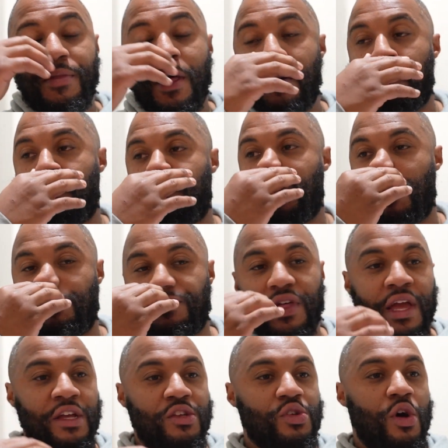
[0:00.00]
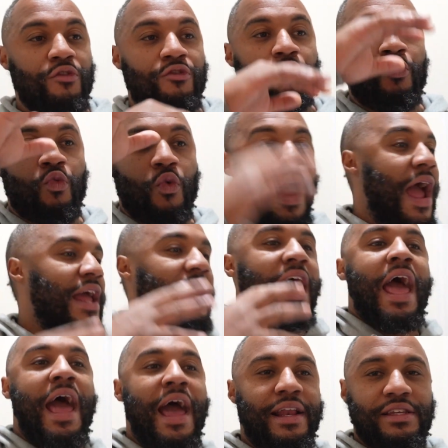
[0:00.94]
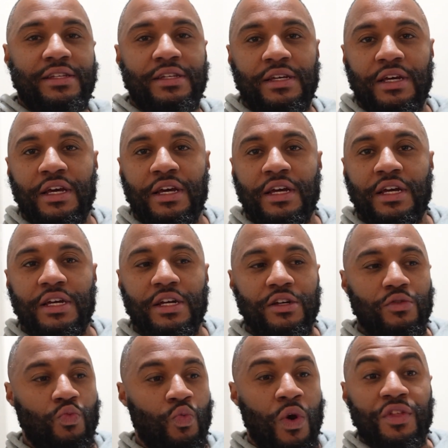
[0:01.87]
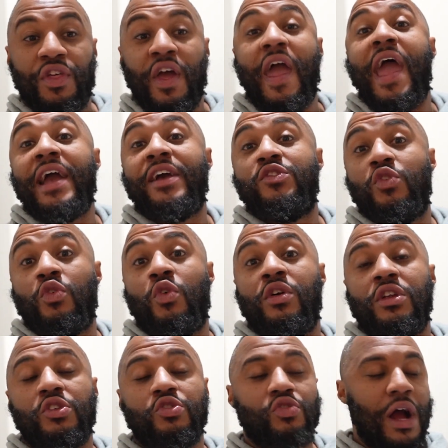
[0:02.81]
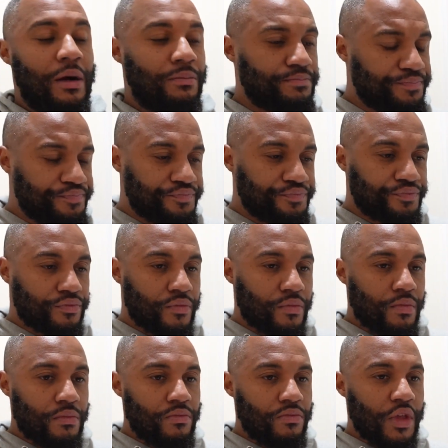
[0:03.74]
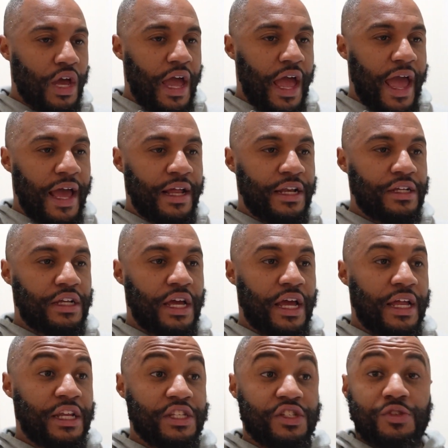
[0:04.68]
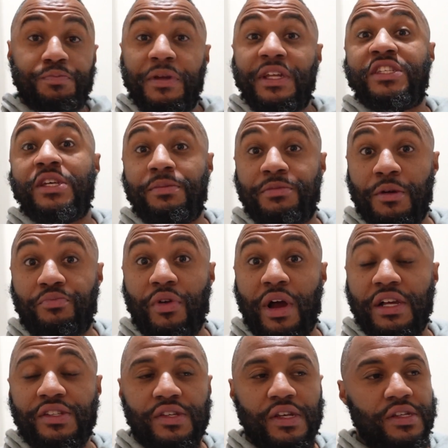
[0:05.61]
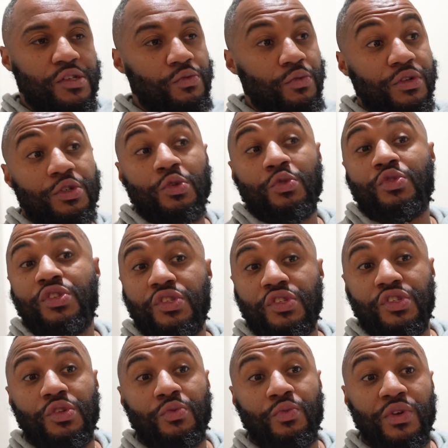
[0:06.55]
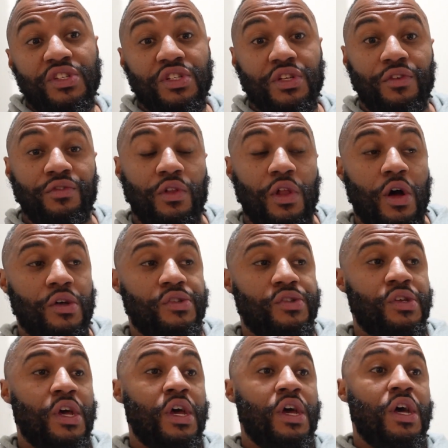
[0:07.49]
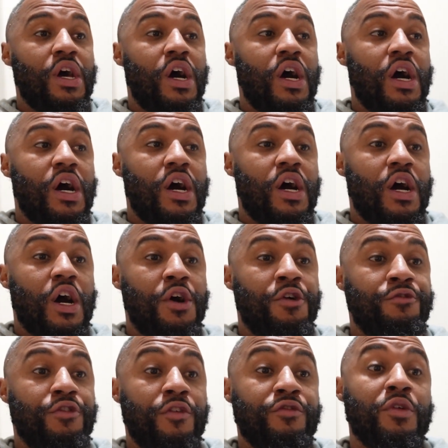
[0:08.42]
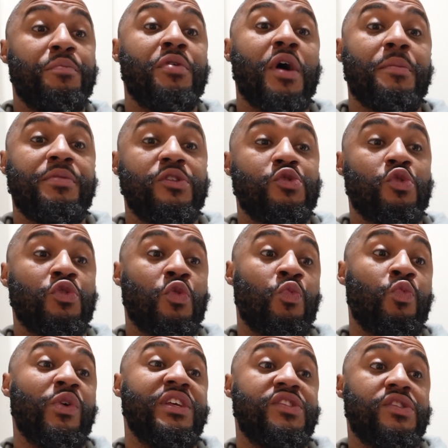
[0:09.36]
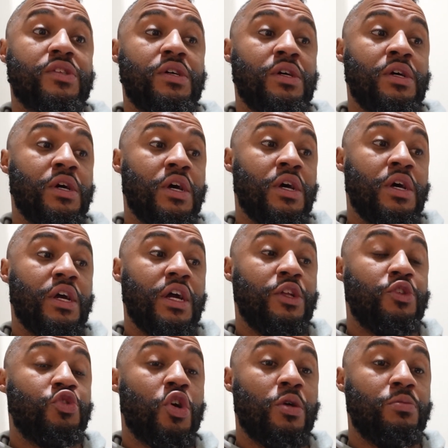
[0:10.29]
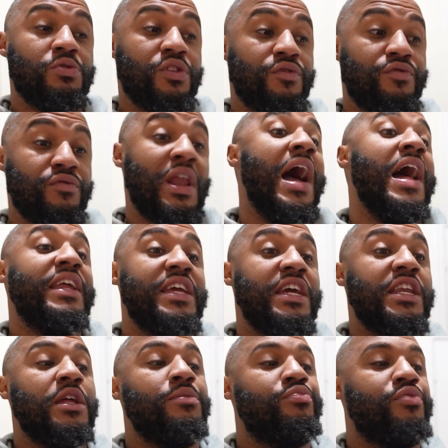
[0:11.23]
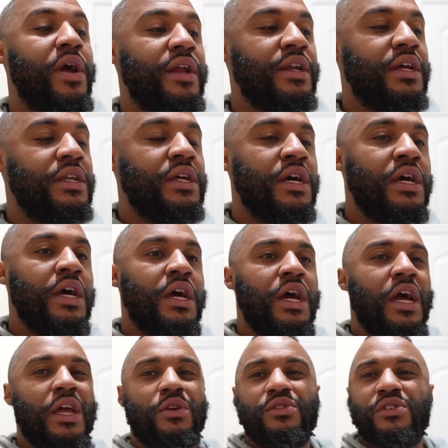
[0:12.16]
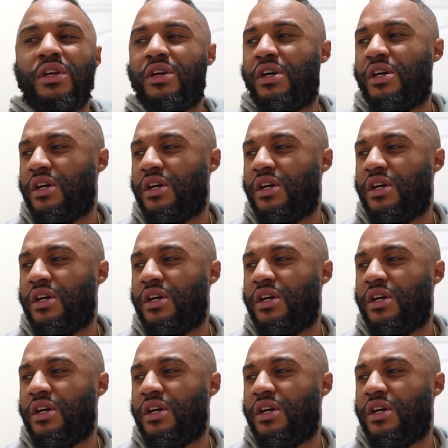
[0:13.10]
them things off right at where the eggs are going to drop. And it speeds up the process, reduces the risk of loss of the puppies, or the risk in terms of not getting pregnant. And you say,